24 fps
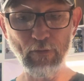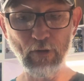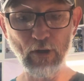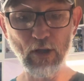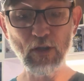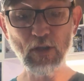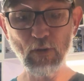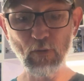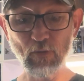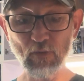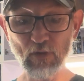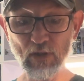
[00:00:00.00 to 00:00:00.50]
I
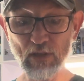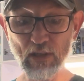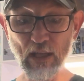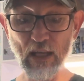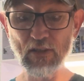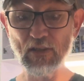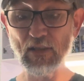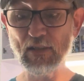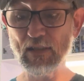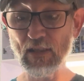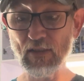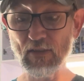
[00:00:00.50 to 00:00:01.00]
usually
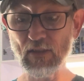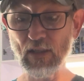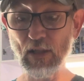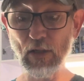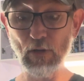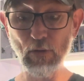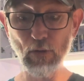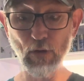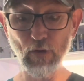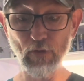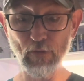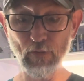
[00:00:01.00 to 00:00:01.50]
actually
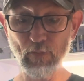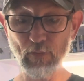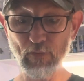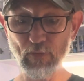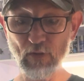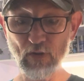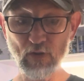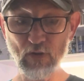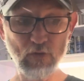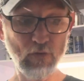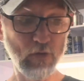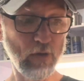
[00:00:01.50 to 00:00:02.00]
tear off
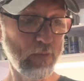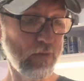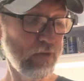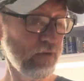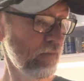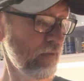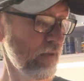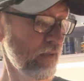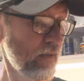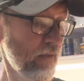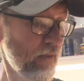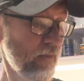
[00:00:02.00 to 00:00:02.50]
strips,
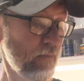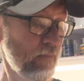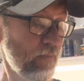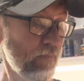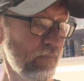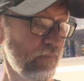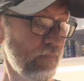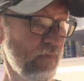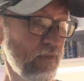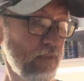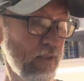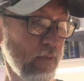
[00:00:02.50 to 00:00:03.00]

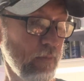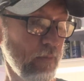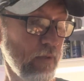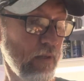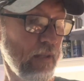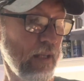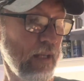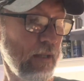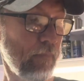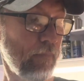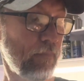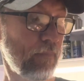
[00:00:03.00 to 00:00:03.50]
something like
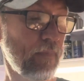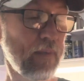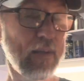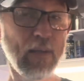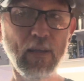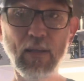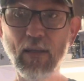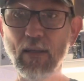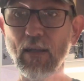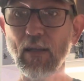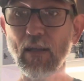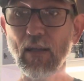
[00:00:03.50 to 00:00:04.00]
that,
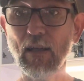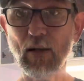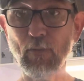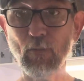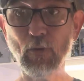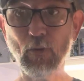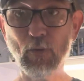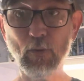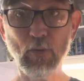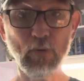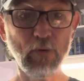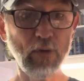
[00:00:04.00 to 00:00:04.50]
and
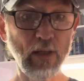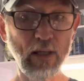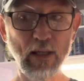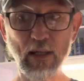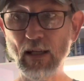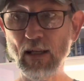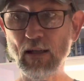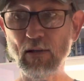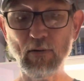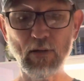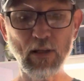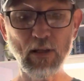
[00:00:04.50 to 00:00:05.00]
work with that,
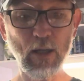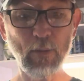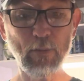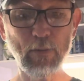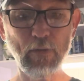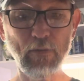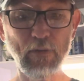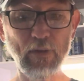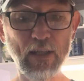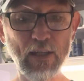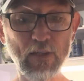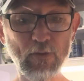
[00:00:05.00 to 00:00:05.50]
and a couple
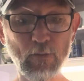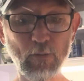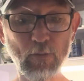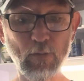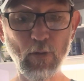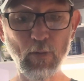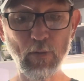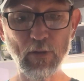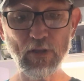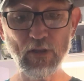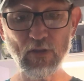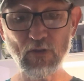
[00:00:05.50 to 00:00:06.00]
of these will
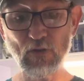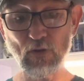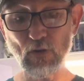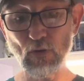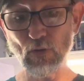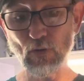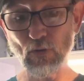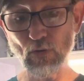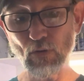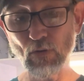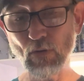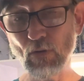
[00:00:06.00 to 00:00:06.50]
probably just
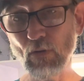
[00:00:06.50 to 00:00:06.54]
do